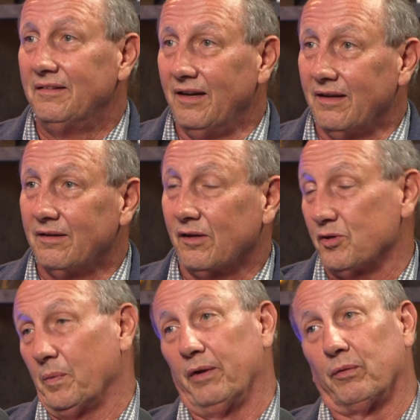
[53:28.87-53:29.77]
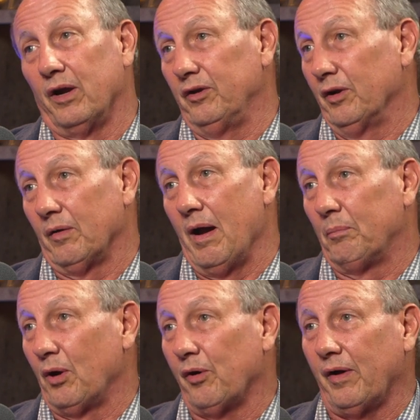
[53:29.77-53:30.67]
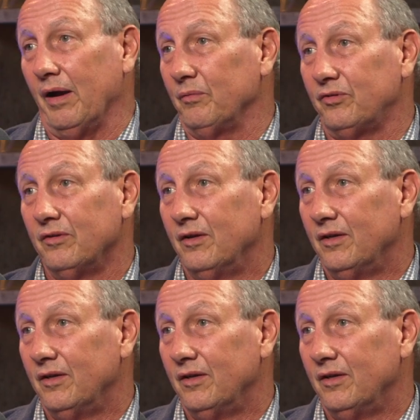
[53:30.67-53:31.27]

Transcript: Yeah, because we run year-round programs.